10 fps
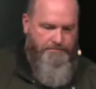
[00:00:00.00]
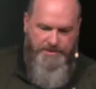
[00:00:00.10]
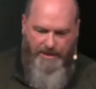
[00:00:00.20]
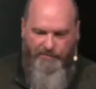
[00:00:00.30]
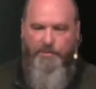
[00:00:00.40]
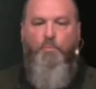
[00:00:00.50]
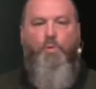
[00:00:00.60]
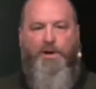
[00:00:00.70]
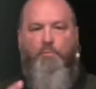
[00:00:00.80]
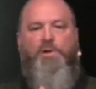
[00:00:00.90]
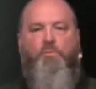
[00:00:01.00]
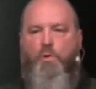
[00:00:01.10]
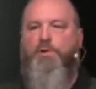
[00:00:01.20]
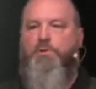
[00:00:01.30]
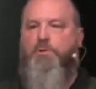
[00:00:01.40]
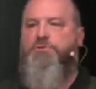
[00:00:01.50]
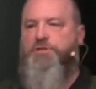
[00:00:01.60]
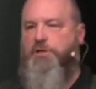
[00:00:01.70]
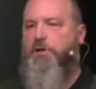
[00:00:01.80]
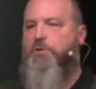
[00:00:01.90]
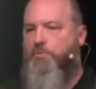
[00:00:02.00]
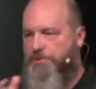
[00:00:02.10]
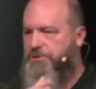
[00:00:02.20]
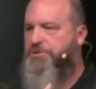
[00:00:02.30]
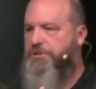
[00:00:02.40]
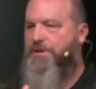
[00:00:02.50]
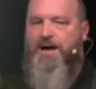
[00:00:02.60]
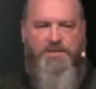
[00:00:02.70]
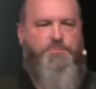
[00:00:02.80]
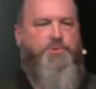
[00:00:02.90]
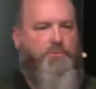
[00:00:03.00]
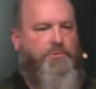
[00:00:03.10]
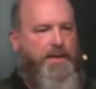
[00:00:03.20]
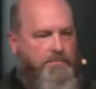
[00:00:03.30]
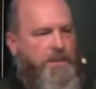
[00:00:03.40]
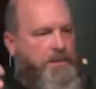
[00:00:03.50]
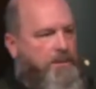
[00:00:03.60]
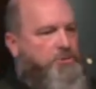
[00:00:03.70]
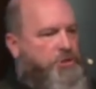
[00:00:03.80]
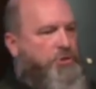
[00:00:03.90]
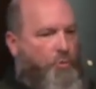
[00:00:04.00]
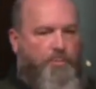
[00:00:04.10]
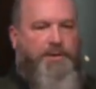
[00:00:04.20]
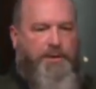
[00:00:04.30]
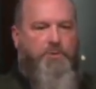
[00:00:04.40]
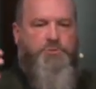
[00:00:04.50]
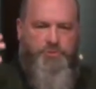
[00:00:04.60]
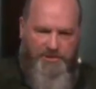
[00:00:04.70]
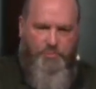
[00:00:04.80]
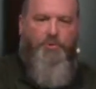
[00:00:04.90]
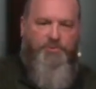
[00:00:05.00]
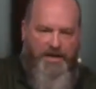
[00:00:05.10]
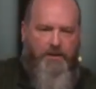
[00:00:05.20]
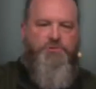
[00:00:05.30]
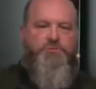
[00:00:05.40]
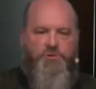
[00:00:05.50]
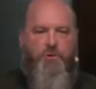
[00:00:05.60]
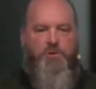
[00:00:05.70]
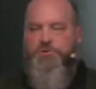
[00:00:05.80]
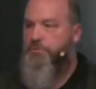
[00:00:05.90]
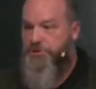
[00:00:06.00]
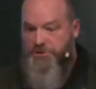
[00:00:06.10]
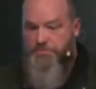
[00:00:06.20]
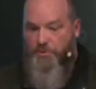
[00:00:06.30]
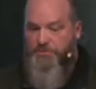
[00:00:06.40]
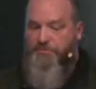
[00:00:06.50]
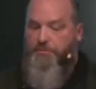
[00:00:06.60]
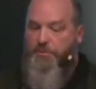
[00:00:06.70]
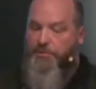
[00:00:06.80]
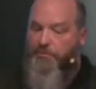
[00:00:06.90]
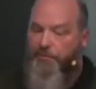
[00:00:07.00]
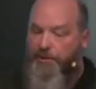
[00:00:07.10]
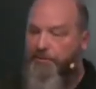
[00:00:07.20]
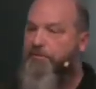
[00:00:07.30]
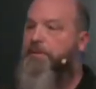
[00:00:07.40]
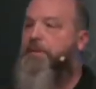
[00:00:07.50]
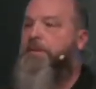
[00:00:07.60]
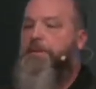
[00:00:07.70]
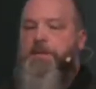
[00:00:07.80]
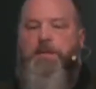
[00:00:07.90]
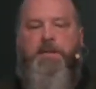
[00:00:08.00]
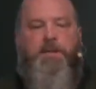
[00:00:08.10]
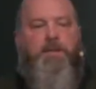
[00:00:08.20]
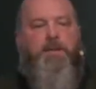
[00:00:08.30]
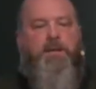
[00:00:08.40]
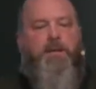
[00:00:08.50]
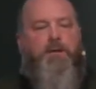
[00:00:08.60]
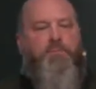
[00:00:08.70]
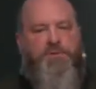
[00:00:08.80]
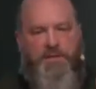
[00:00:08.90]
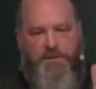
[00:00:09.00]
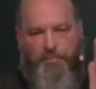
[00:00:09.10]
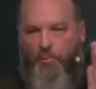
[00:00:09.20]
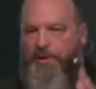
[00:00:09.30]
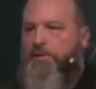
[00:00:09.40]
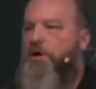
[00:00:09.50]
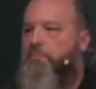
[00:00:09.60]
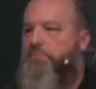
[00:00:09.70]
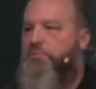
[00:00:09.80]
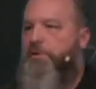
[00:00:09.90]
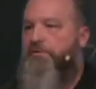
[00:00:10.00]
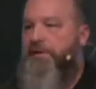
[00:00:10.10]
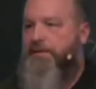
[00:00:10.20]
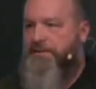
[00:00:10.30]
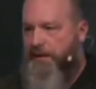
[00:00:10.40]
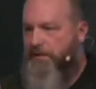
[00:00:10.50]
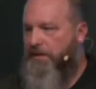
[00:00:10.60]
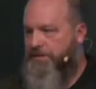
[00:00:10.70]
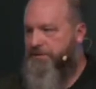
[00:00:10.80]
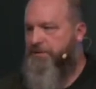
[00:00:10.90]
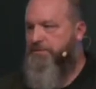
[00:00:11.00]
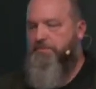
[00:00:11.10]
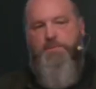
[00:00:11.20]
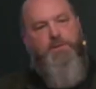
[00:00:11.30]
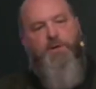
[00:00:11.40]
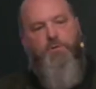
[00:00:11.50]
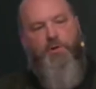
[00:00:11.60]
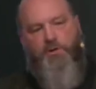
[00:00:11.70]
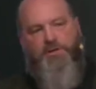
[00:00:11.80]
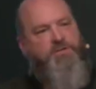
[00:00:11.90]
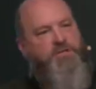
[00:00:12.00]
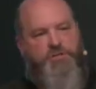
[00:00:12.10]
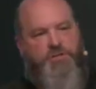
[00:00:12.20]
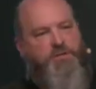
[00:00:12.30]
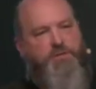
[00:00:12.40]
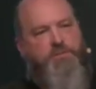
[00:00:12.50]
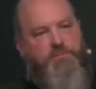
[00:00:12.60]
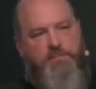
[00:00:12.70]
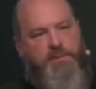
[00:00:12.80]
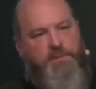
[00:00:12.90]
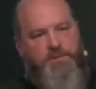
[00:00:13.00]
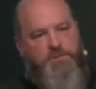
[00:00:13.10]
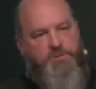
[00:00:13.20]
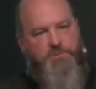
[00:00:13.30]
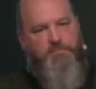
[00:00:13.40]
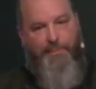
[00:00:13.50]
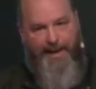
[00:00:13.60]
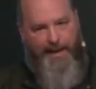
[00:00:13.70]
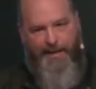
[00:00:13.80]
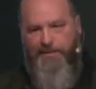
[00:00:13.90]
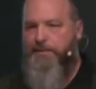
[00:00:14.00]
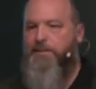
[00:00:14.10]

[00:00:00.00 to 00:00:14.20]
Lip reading: tell them where we want her to go, which is to the hospital that she normally goes to. It's where her doctors are. It's what she's most familiar with. But then the point comes where they tell us, you know, her condition is bad.